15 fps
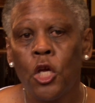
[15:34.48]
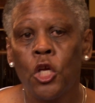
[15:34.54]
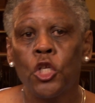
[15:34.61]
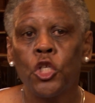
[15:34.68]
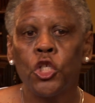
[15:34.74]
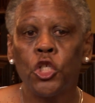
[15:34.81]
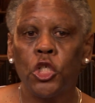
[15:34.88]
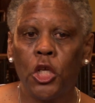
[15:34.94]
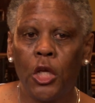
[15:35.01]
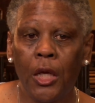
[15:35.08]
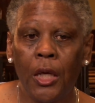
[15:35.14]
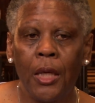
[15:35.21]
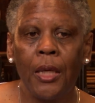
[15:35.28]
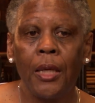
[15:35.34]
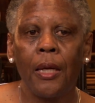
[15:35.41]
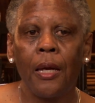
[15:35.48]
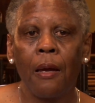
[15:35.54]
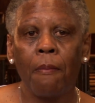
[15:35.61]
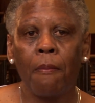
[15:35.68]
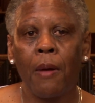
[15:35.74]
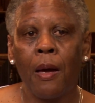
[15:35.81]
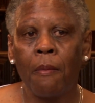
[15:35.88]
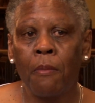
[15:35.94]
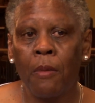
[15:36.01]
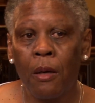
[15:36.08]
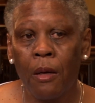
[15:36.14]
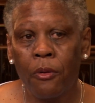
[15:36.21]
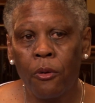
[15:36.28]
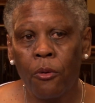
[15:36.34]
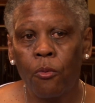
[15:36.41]
She and my
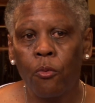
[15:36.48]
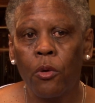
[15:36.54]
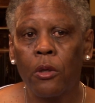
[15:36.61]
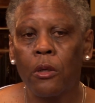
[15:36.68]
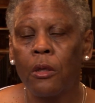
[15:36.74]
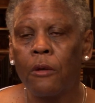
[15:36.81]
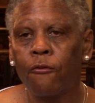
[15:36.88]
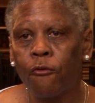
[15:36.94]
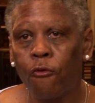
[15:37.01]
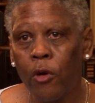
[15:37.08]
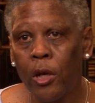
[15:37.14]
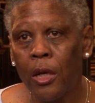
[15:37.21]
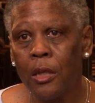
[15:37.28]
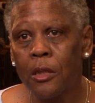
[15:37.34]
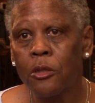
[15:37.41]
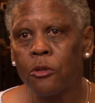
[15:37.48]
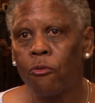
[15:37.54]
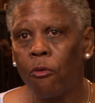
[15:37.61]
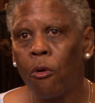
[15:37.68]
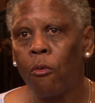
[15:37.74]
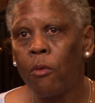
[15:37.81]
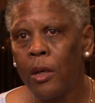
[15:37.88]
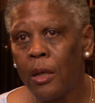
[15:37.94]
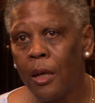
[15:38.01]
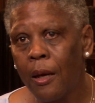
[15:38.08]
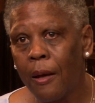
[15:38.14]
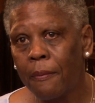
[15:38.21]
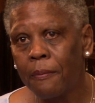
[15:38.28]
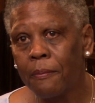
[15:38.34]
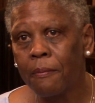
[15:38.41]
mother were good friends growing
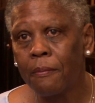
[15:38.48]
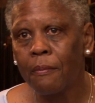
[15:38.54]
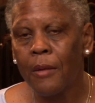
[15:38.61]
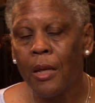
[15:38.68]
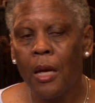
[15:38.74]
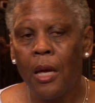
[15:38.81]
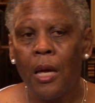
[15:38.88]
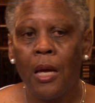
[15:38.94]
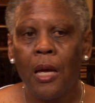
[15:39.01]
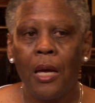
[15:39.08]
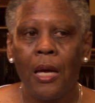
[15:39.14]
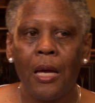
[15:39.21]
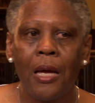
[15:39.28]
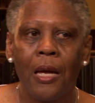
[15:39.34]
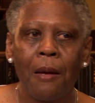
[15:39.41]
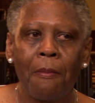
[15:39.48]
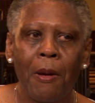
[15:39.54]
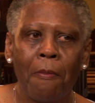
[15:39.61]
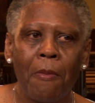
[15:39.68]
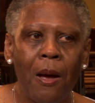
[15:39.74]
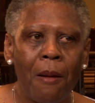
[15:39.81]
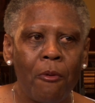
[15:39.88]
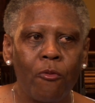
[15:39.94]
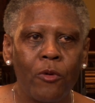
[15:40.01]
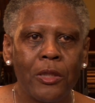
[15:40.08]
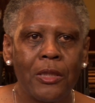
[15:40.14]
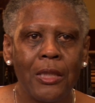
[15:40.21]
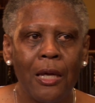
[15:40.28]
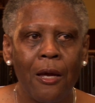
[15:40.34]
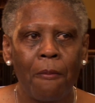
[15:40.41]
up. And my mama
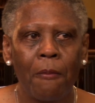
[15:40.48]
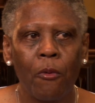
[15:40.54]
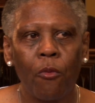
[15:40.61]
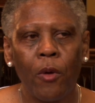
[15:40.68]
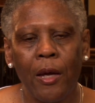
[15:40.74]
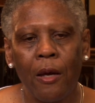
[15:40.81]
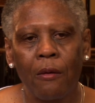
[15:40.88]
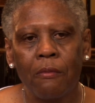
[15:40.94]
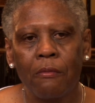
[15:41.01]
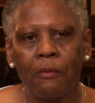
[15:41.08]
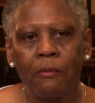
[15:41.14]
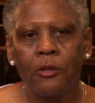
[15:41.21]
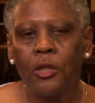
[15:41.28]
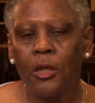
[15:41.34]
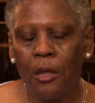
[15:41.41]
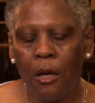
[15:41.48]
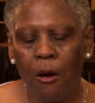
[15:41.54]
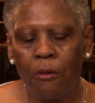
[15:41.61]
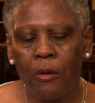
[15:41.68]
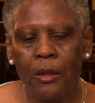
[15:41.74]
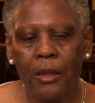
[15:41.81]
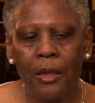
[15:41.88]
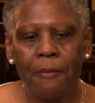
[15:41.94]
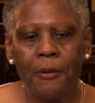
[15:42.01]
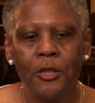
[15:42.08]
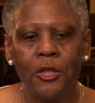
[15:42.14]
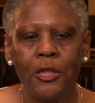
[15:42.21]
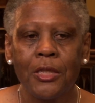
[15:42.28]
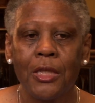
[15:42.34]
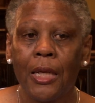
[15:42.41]
would tell me, well, she called her Libby.
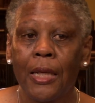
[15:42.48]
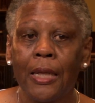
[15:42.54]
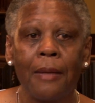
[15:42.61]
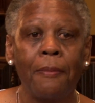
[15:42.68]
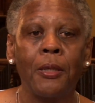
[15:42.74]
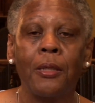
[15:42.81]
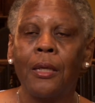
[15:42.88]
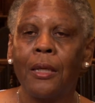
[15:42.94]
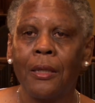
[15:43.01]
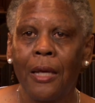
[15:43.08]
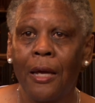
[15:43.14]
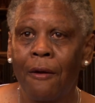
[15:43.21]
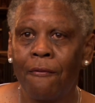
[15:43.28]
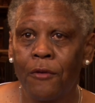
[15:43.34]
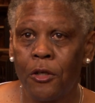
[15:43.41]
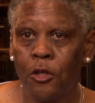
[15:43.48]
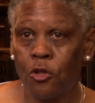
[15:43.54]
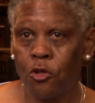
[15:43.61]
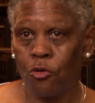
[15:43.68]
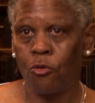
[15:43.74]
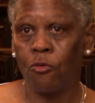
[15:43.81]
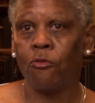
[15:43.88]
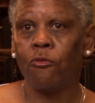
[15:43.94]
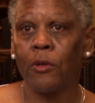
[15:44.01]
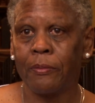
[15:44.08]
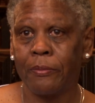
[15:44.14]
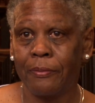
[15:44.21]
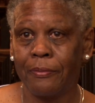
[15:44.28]
She said, Libby doesn't have any children.